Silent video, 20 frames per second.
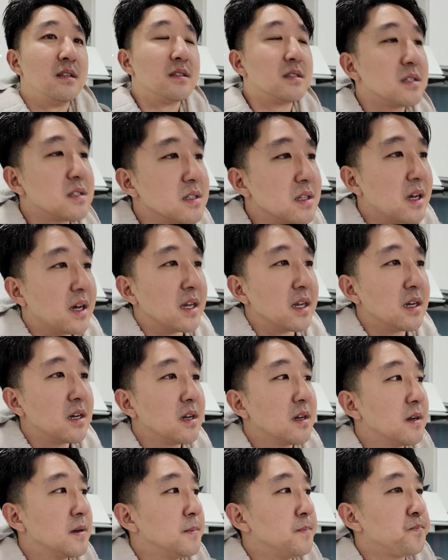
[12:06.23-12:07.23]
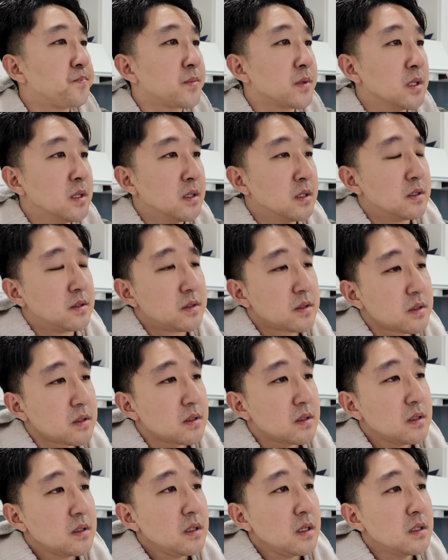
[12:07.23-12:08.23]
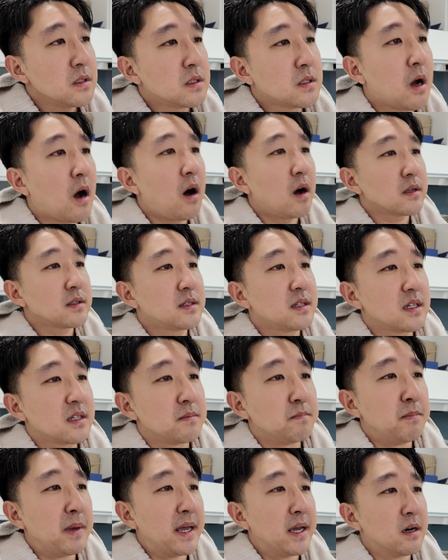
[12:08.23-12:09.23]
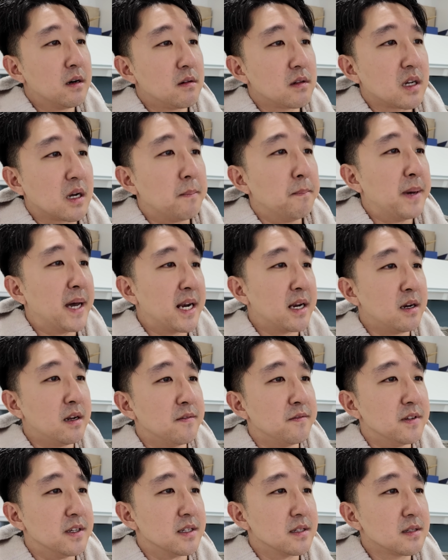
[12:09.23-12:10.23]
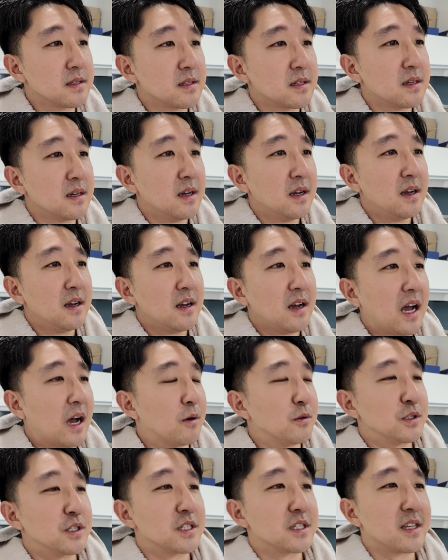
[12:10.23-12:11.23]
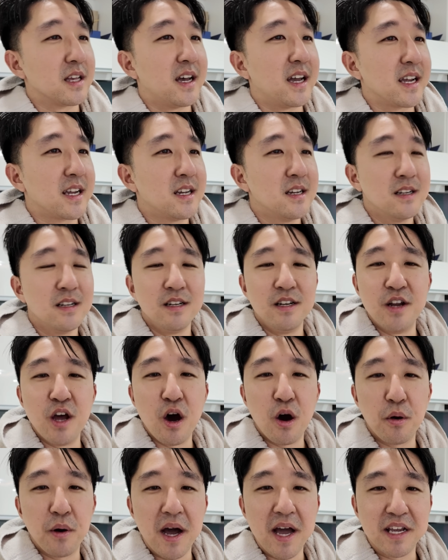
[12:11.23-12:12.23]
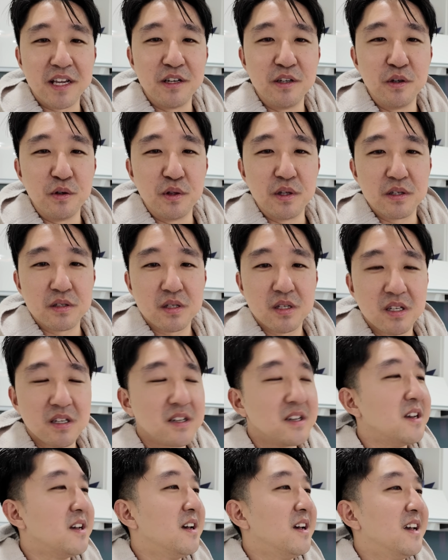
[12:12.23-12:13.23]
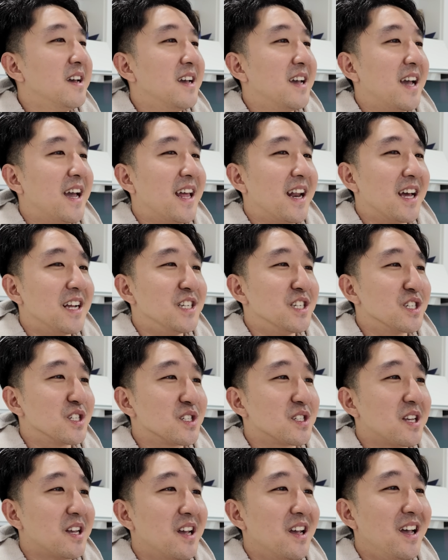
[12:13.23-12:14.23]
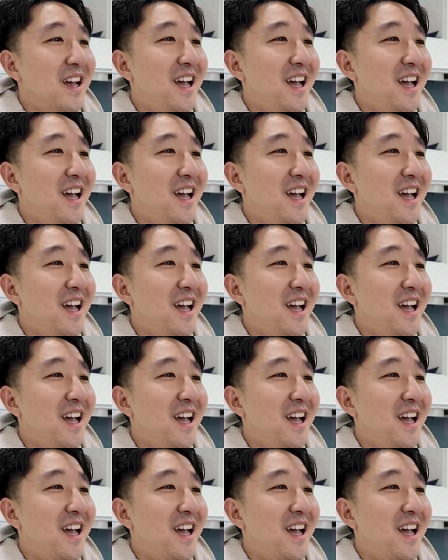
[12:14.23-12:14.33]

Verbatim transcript: this is like toxic male competitiveness I was just like, no, I can do this. And I just,